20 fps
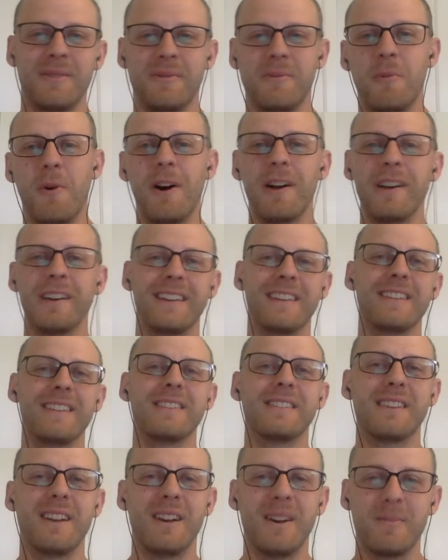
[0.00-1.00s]
What
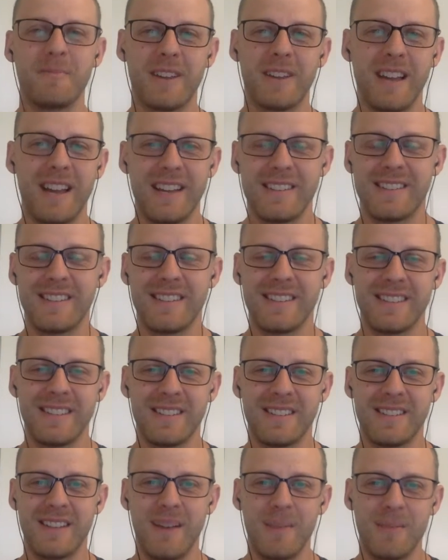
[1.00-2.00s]
is up, guys? This
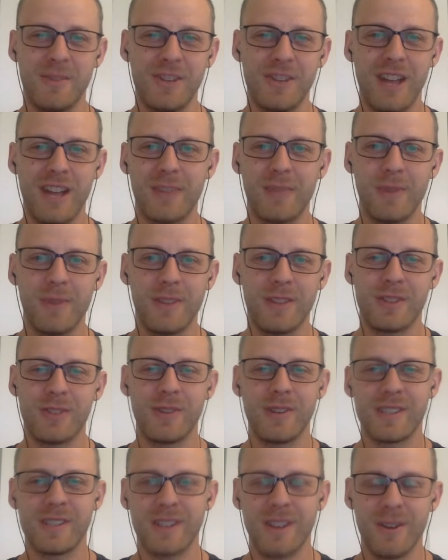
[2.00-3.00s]
is Tom Sheck with
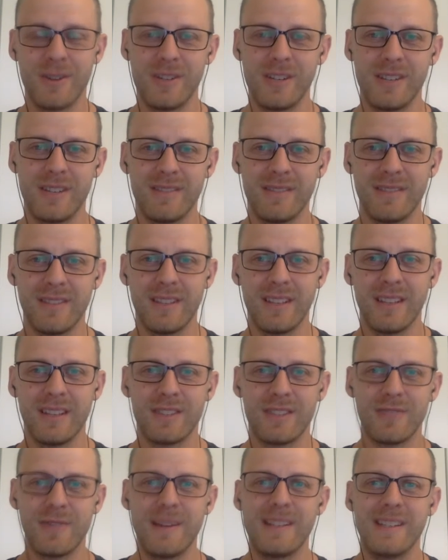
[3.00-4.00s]
Choice Coaching.
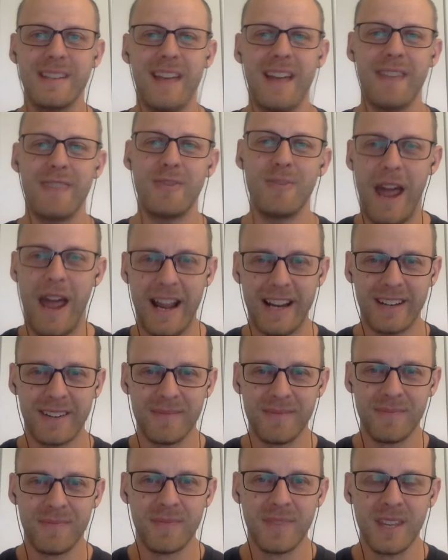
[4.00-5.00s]
It's great to have you back.
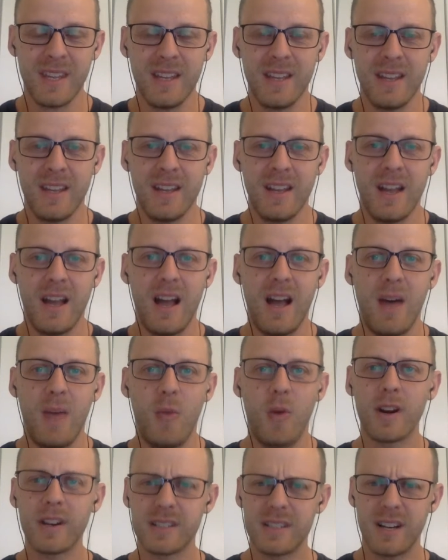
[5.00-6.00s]
I
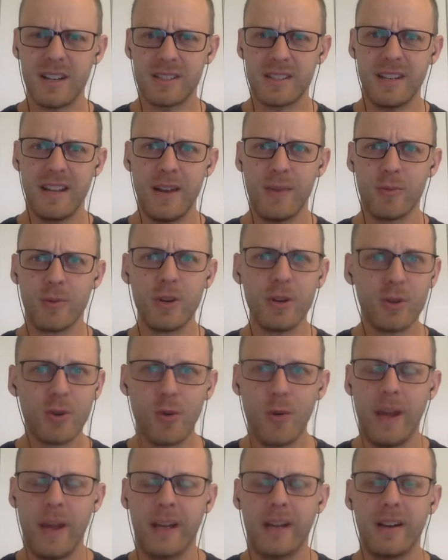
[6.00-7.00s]
want to talk today real
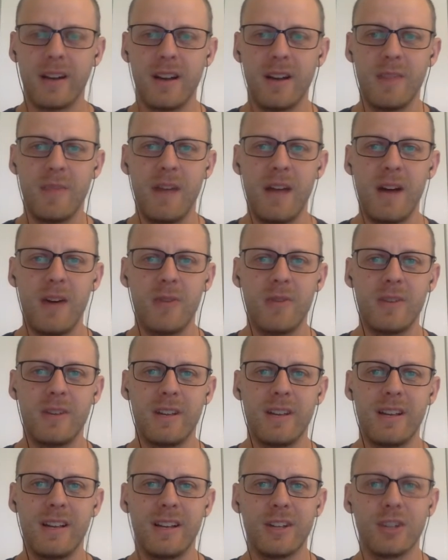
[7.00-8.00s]
quick about
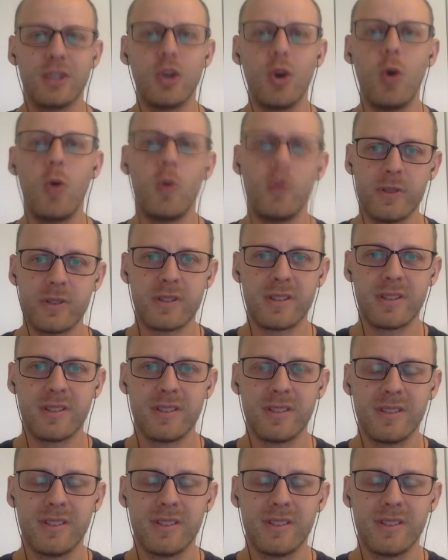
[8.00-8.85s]
goals.